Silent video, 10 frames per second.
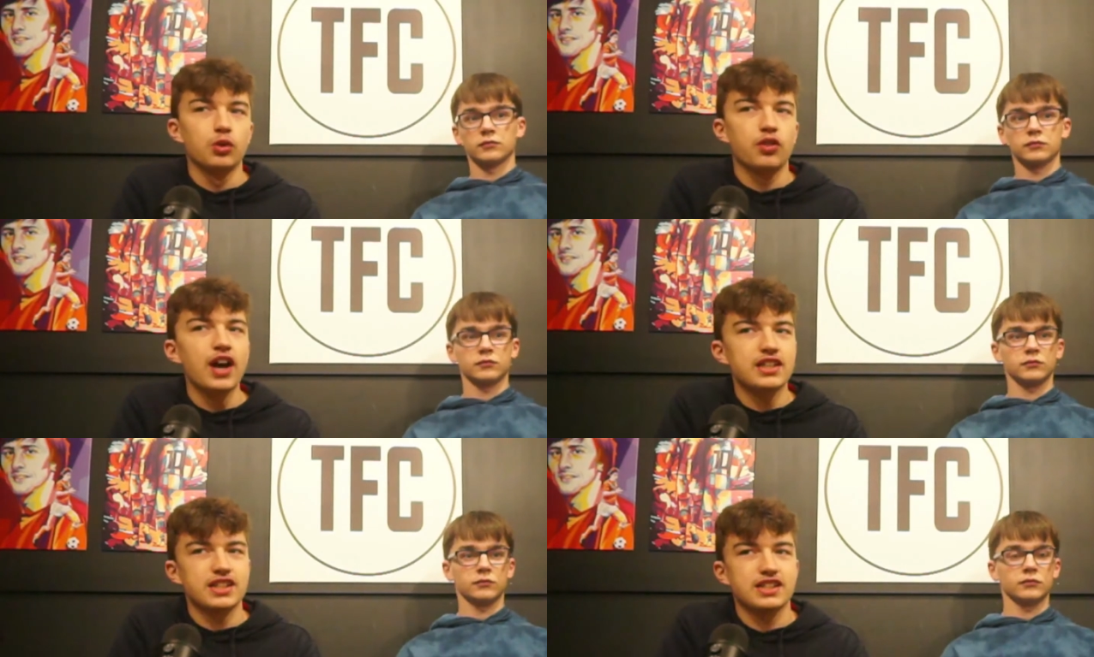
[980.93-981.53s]

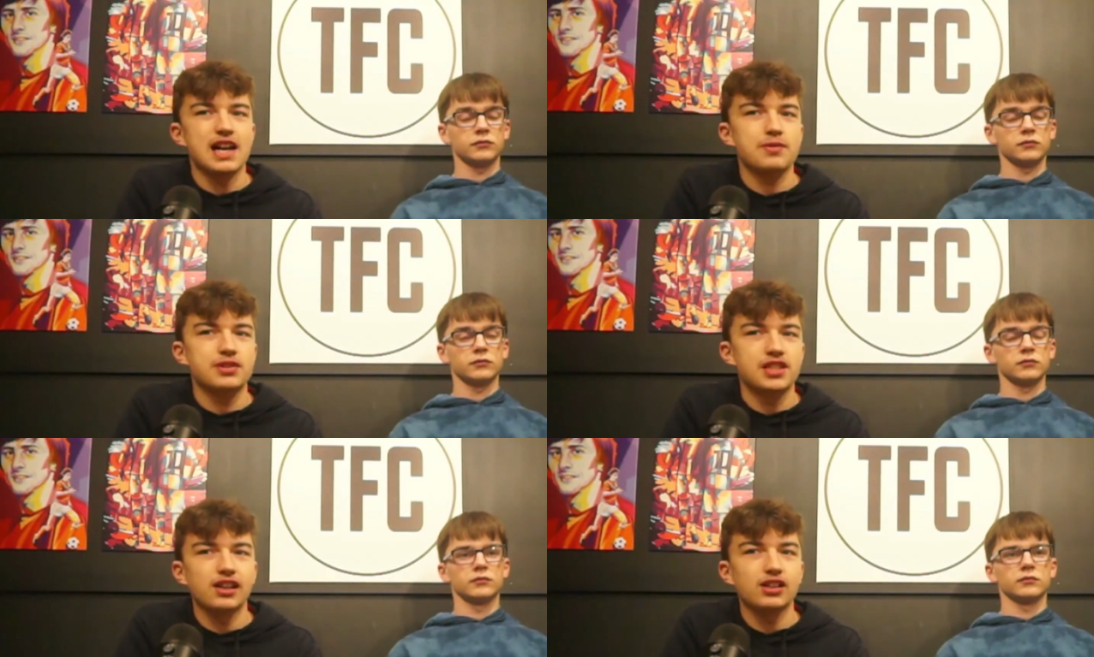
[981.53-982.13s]
Speaker 1: 36 caps,
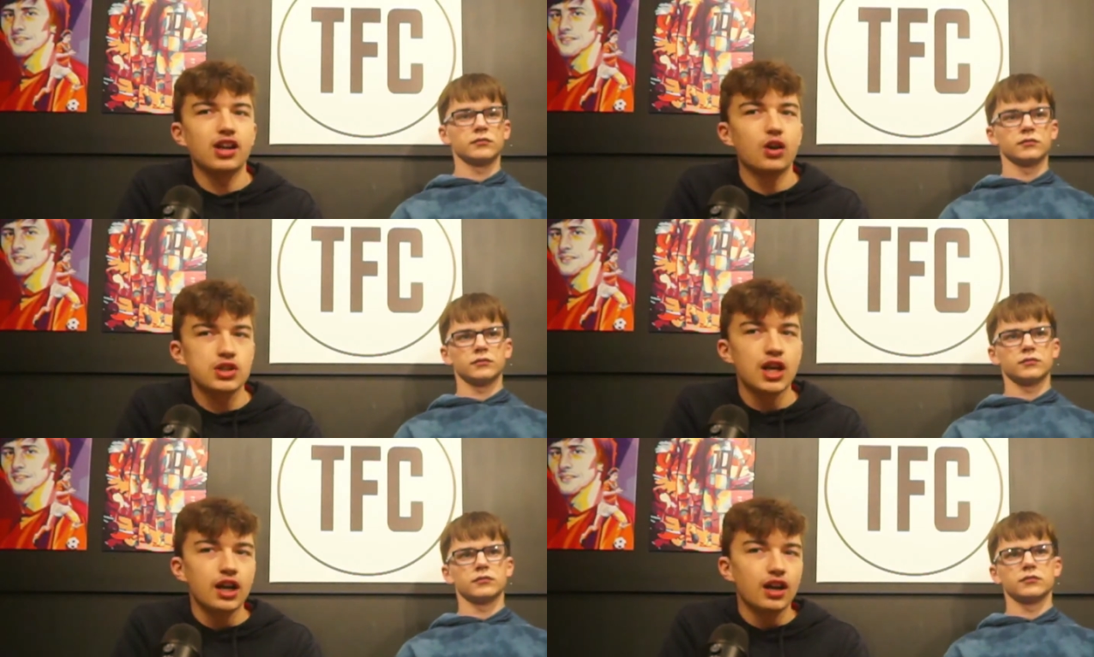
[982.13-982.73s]
10 goals,
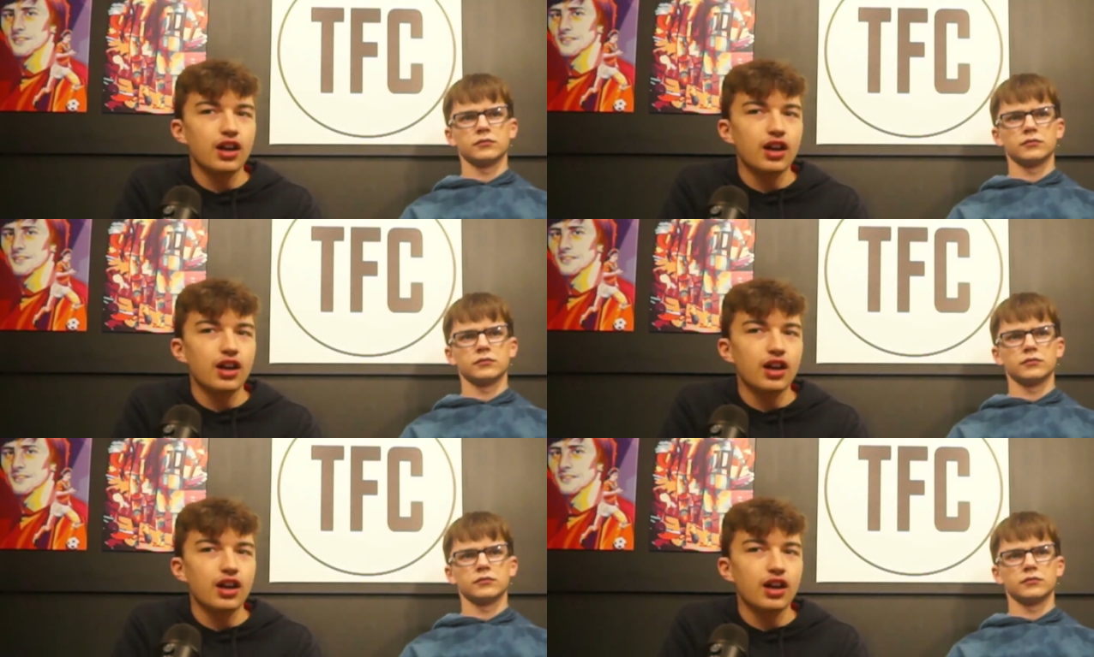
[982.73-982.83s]
and I